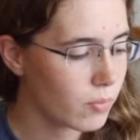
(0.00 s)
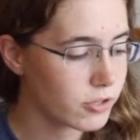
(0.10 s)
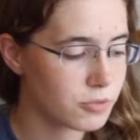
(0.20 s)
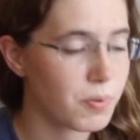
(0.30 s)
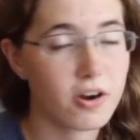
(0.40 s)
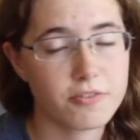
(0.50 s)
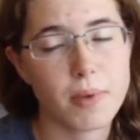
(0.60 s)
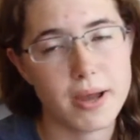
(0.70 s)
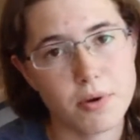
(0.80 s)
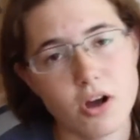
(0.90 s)
which is part of
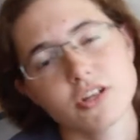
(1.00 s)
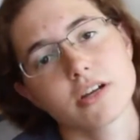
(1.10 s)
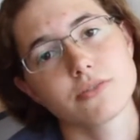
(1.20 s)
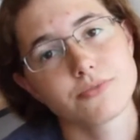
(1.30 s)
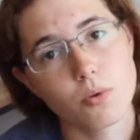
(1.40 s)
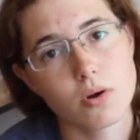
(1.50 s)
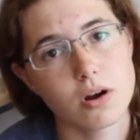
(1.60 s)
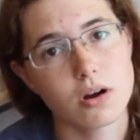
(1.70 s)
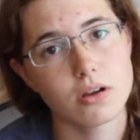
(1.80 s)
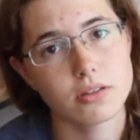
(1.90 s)
my project
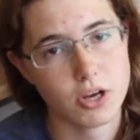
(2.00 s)
for